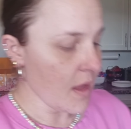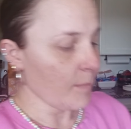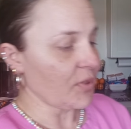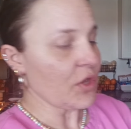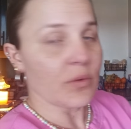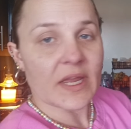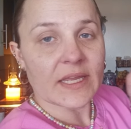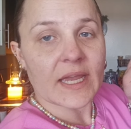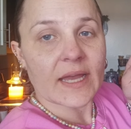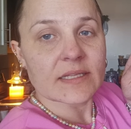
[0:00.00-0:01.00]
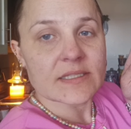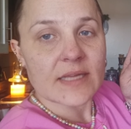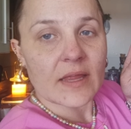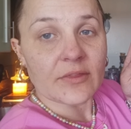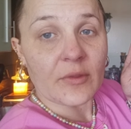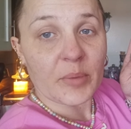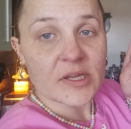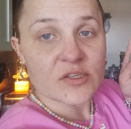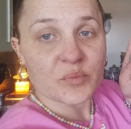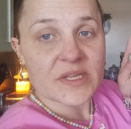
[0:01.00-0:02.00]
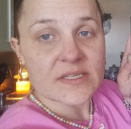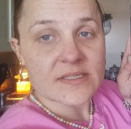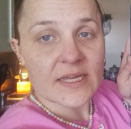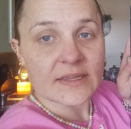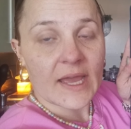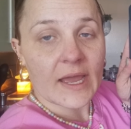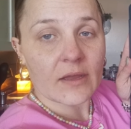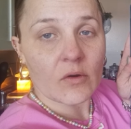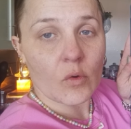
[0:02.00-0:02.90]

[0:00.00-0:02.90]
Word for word: but you can get the puzzle pieces like that